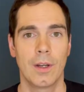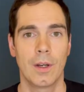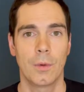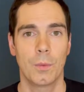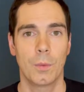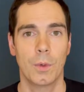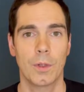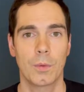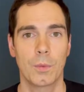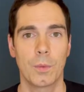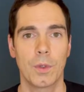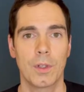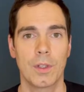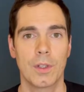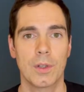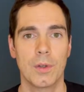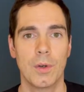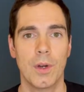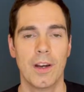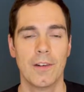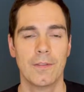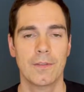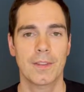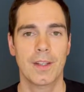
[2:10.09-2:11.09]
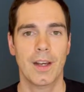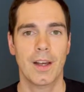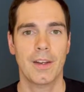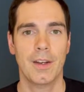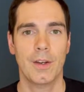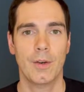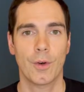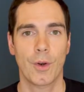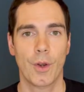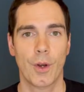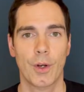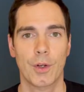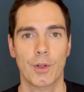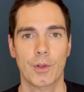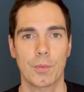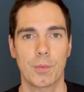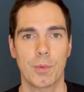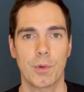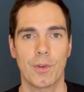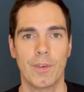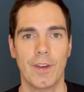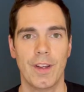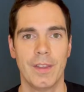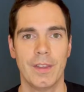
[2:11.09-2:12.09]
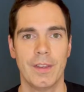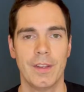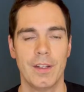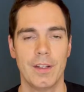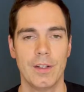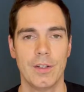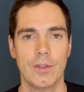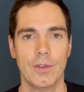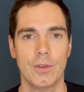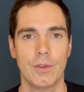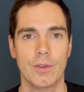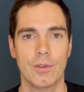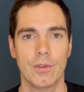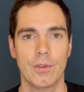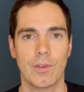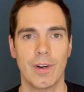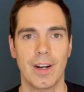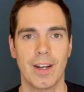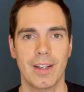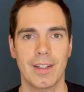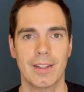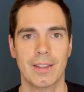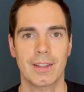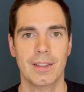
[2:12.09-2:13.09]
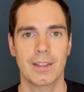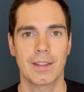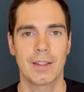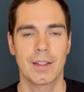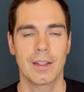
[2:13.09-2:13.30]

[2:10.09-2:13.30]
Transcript: What would you have done in order to prevent the issue to arise?